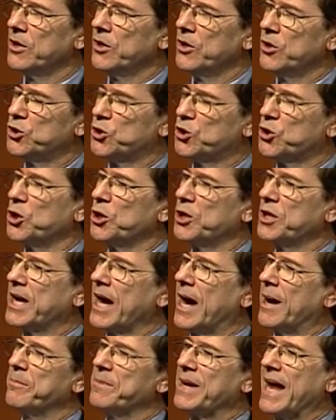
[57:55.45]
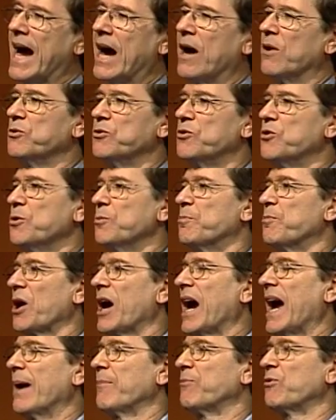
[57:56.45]
should come down to
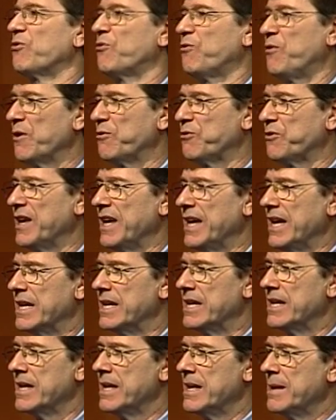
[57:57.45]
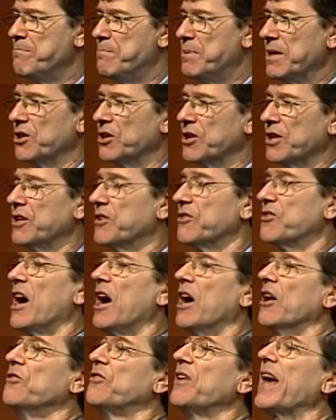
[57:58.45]
perhaps 15 billion
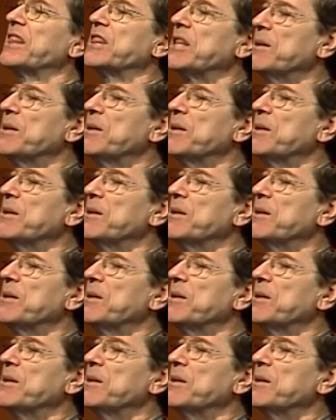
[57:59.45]
tons at the